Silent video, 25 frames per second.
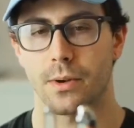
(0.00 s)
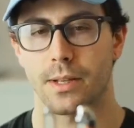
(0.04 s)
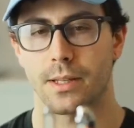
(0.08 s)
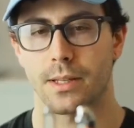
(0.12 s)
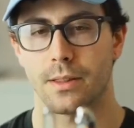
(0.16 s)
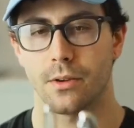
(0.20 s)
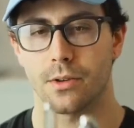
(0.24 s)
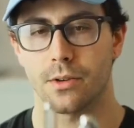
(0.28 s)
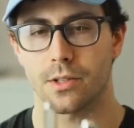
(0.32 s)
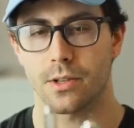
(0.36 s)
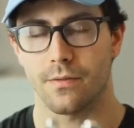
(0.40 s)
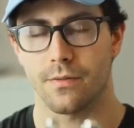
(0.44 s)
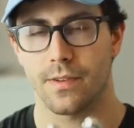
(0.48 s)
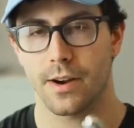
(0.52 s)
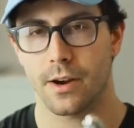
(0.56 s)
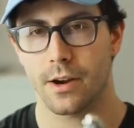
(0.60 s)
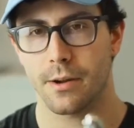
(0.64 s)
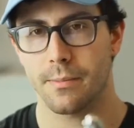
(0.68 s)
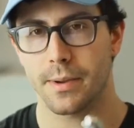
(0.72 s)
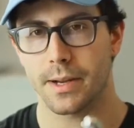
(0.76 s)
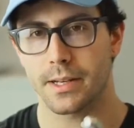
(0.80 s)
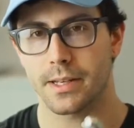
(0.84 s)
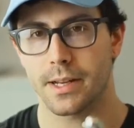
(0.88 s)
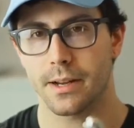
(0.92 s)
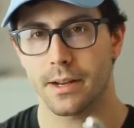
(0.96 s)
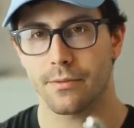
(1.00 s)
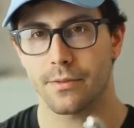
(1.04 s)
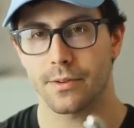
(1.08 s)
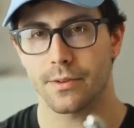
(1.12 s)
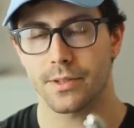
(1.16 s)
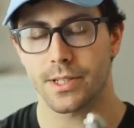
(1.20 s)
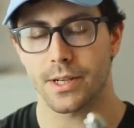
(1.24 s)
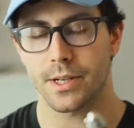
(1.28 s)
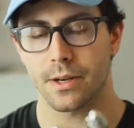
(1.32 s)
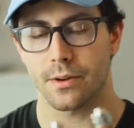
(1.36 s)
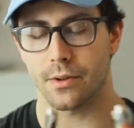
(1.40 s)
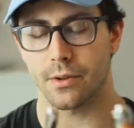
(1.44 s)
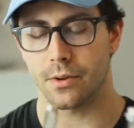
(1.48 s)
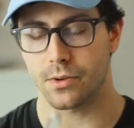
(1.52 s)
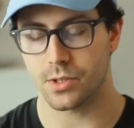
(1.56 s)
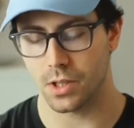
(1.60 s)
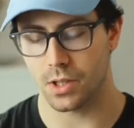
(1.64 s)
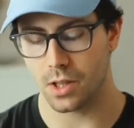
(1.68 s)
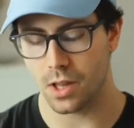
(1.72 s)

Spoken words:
So there's a very big difference here.